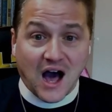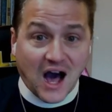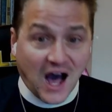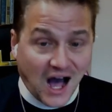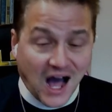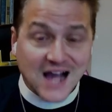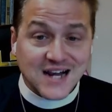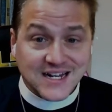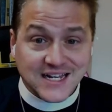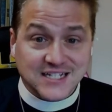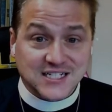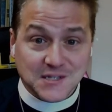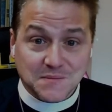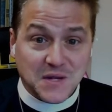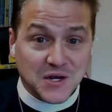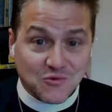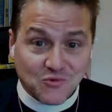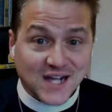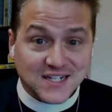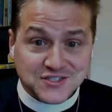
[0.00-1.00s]
I need to
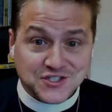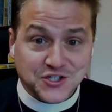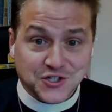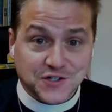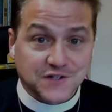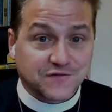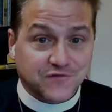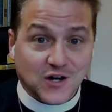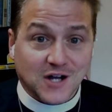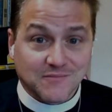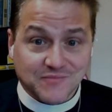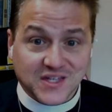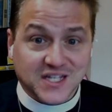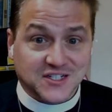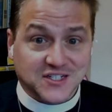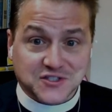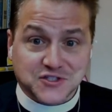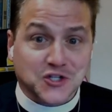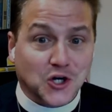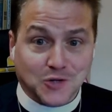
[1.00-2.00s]
be rescued from
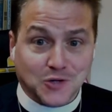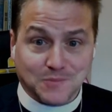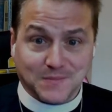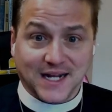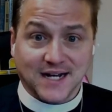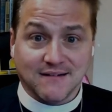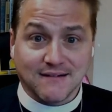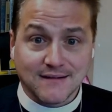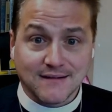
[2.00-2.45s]
this sermon.